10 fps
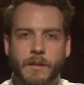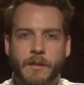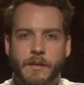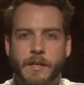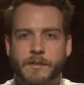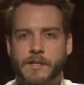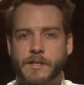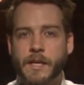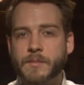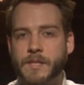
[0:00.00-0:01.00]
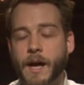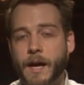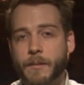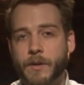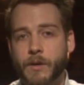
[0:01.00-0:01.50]
Yet at the same
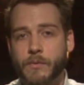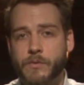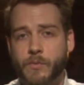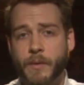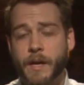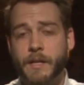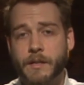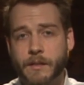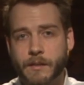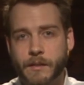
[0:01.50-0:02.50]
time, oaths remain